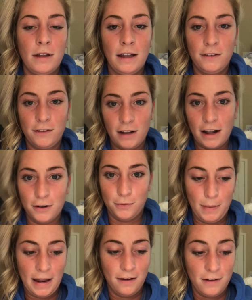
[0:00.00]
It stood out as
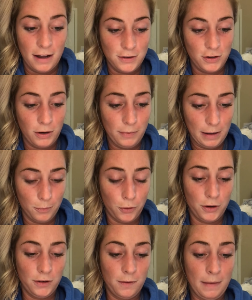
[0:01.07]
being extremely
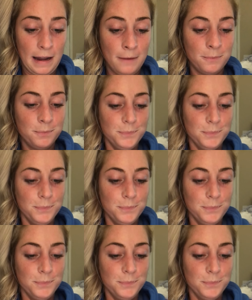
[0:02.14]
important to me.